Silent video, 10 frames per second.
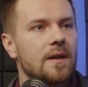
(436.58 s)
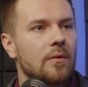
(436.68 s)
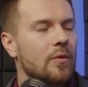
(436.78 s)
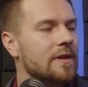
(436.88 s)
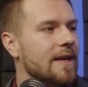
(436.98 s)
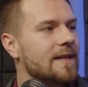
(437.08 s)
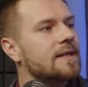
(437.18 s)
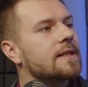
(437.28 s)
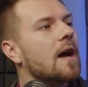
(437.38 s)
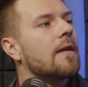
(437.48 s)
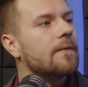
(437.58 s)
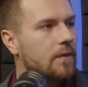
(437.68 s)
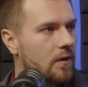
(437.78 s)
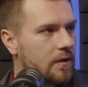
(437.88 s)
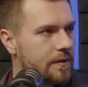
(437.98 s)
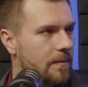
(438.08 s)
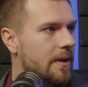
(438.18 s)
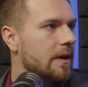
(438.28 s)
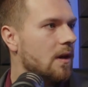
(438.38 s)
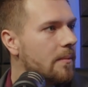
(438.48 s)
we'll say, suffers from an
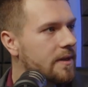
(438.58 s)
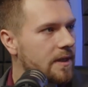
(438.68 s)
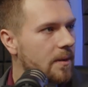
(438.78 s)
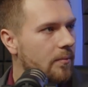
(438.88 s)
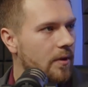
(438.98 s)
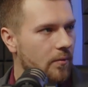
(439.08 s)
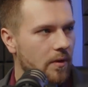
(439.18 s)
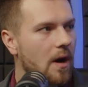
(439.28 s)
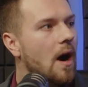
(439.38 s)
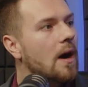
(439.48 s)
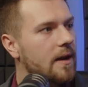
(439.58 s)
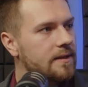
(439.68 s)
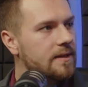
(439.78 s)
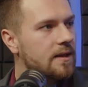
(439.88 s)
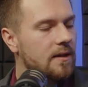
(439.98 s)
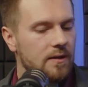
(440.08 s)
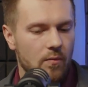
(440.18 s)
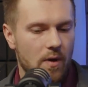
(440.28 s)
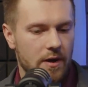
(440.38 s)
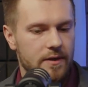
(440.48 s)
economic standpoint, well, us,
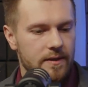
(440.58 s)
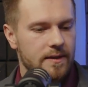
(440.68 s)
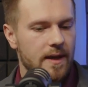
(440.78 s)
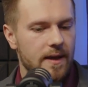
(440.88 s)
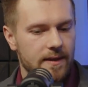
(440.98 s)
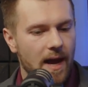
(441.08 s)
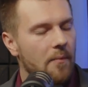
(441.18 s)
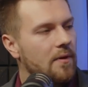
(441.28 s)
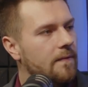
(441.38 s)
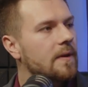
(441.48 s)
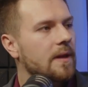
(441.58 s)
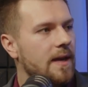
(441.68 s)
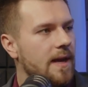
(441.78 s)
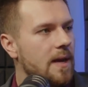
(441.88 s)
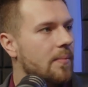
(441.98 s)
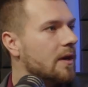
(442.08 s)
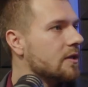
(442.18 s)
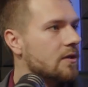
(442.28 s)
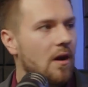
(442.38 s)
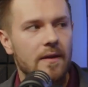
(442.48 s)
Washington State, yeah, we feel it hit, but it's
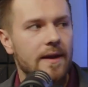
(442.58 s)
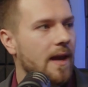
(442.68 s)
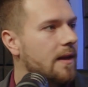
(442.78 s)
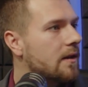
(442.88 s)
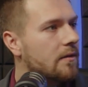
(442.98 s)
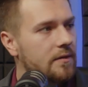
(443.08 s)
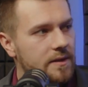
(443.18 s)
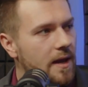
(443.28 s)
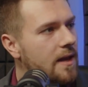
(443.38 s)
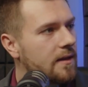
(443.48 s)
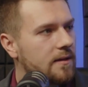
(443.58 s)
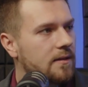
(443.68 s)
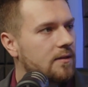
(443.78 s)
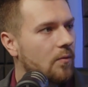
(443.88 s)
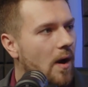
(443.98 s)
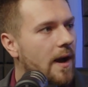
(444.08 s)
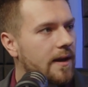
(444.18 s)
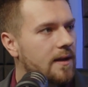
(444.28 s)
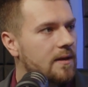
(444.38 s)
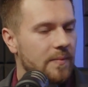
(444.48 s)
not like any other state. Why?
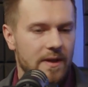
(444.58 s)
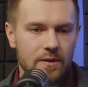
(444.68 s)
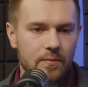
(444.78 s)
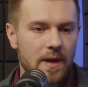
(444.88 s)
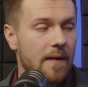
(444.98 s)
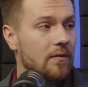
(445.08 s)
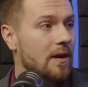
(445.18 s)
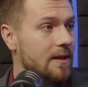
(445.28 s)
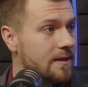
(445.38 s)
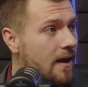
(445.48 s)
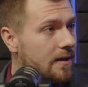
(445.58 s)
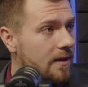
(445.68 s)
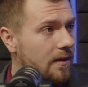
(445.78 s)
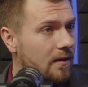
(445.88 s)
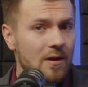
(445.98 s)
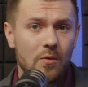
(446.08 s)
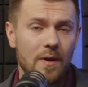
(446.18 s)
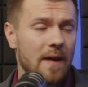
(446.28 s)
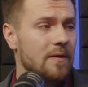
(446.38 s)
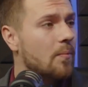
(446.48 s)
Because we have a lot of tech here. We
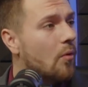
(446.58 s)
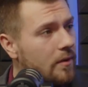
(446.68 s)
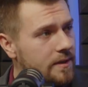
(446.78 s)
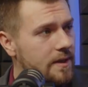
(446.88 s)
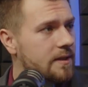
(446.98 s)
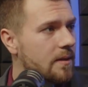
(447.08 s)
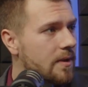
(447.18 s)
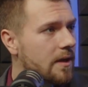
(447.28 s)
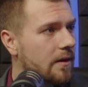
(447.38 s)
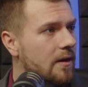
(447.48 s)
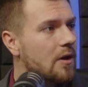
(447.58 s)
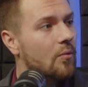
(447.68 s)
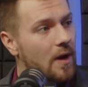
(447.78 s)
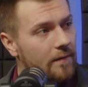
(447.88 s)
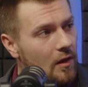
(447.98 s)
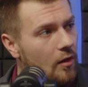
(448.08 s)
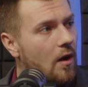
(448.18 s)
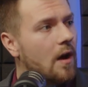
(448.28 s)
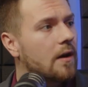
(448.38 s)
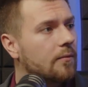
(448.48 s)
have the port system here. We have a
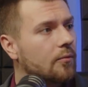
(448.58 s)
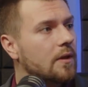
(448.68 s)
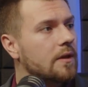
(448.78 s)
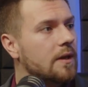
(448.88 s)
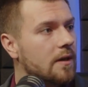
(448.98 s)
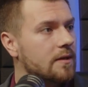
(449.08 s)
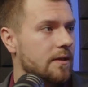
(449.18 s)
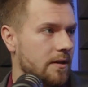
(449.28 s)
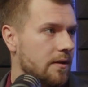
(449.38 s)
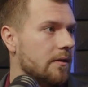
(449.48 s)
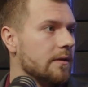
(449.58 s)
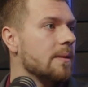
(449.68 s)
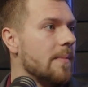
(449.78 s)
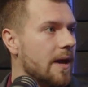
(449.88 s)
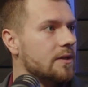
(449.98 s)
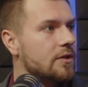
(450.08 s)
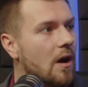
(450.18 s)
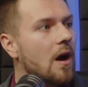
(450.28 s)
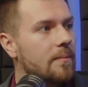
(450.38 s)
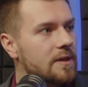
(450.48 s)
lot of really good security-based
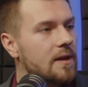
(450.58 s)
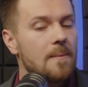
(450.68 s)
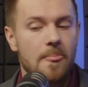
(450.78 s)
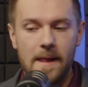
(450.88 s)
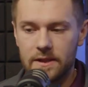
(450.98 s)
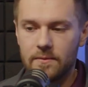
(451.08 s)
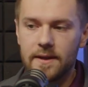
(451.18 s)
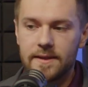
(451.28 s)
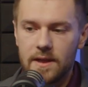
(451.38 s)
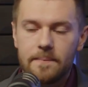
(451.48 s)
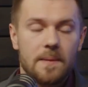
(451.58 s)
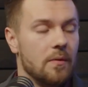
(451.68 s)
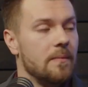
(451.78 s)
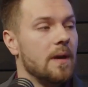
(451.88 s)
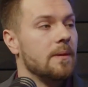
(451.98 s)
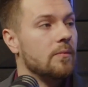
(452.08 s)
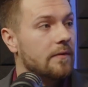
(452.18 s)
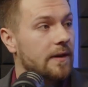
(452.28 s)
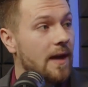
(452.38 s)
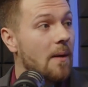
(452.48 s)
jobs. That's why some people may be
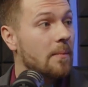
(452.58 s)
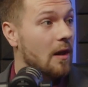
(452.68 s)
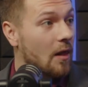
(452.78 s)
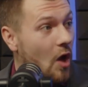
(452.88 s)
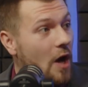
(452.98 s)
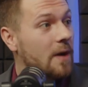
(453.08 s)
moving out, but a lot